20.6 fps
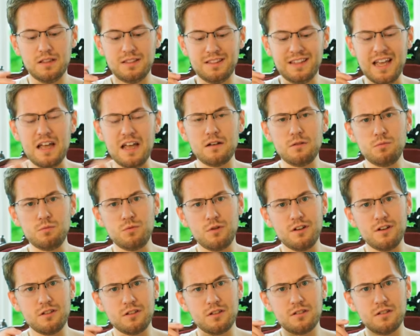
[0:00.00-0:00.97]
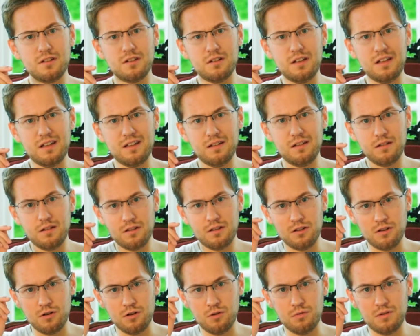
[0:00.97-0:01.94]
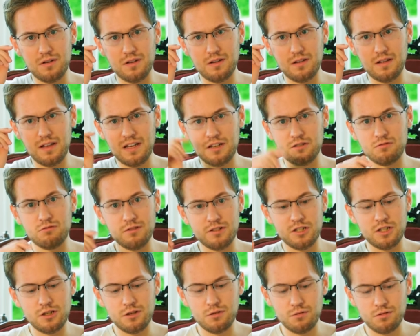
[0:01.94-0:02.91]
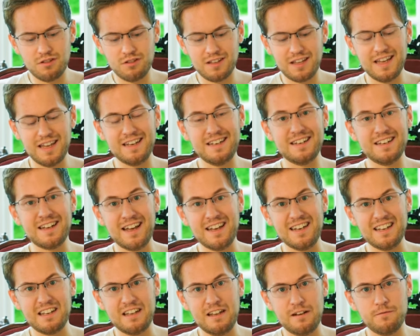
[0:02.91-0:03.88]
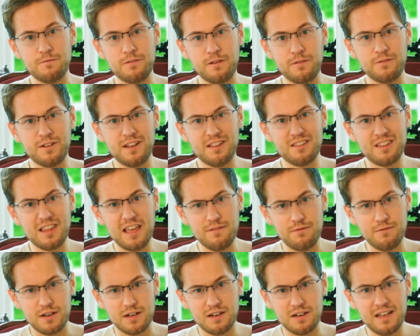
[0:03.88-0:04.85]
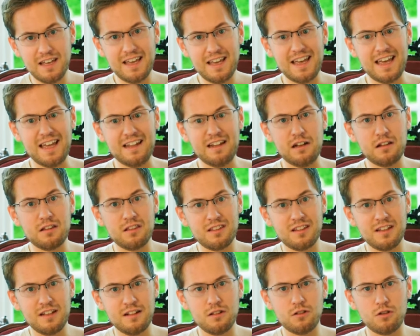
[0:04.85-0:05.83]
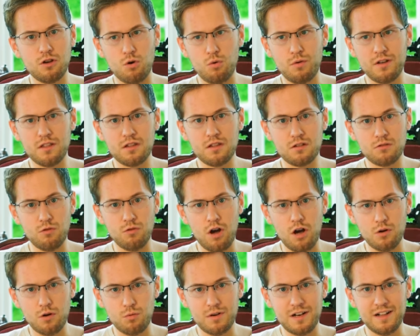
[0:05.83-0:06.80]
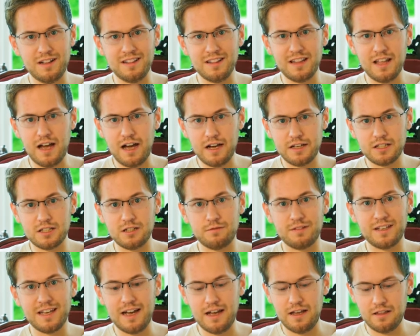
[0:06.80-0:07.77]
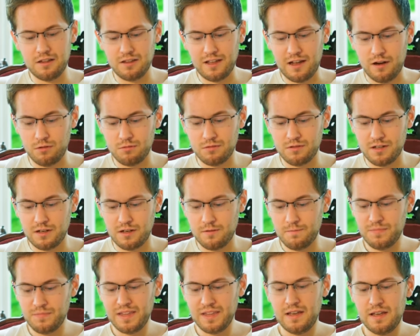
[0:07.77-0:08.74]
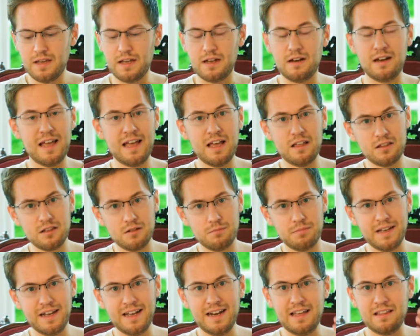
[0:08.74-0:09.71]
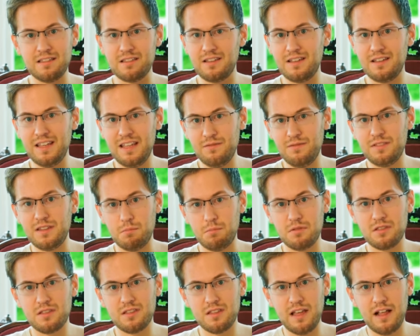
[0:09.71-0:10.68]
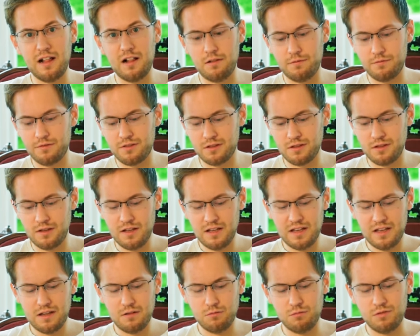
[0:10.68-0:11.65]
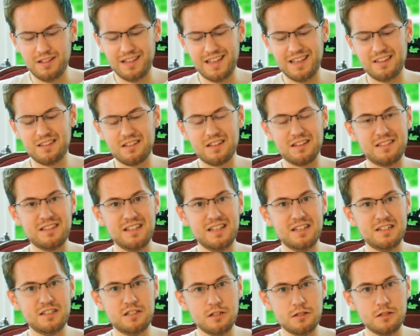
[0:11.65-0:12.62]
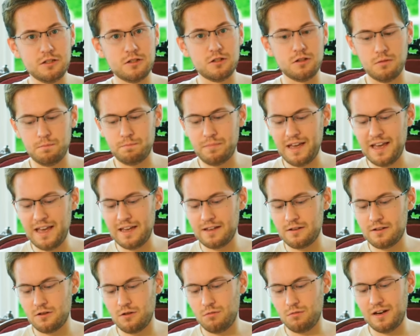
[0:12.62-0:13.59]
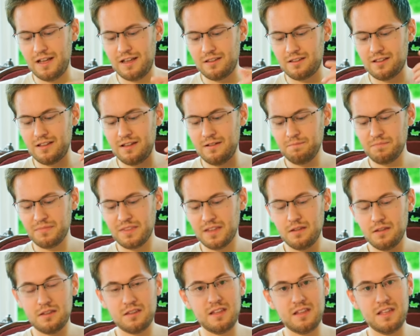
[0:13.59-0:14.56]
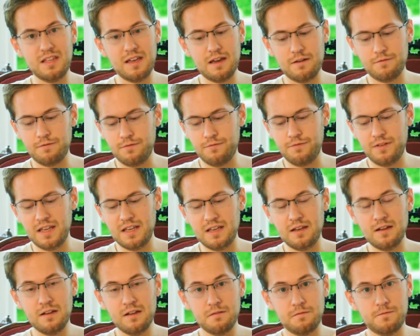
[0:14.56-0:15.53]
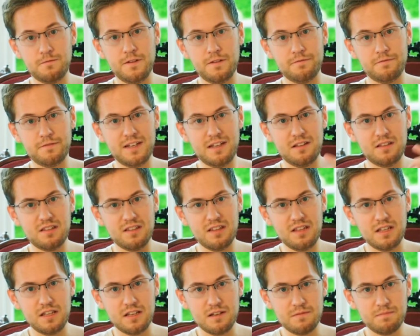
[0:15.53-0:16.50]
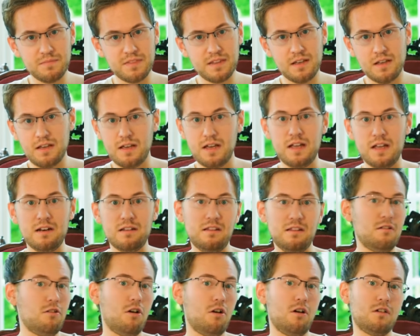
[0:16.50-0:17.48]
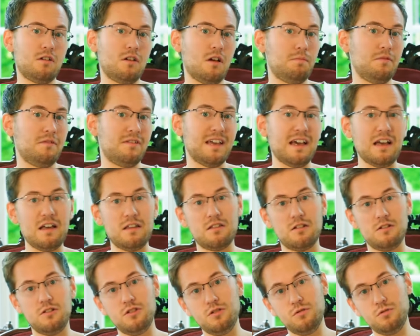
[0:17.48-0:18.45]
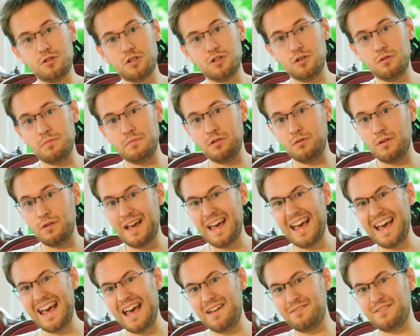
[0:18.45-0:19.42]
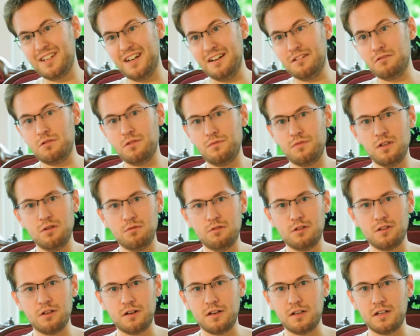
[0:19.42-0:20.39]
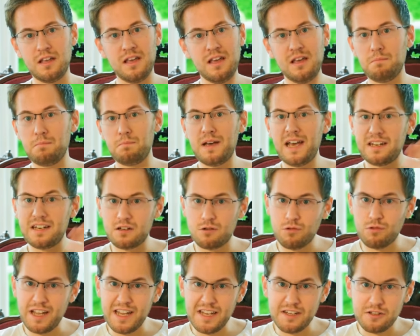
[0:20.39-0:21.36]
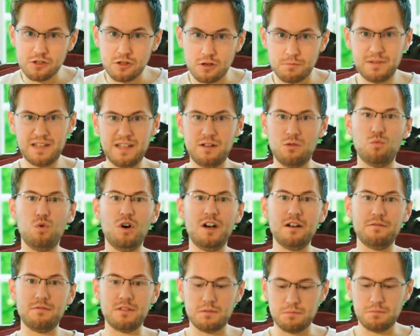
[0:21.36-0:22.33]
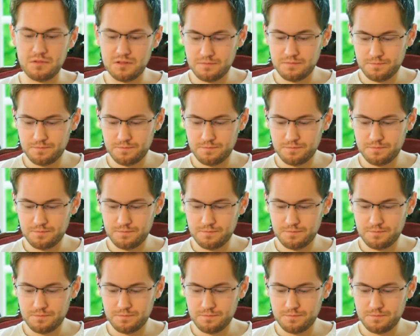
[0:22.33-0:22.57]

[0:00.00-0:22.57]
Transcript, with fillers: that was, you know, introduced in 1957 and it's still going strong with a lot of guys out there. And Hasselblad has even themselves released the digital back known as the CFV50C. And there are a couple of guys on YouTube who have done reviews on it, Matt Granger being one of them.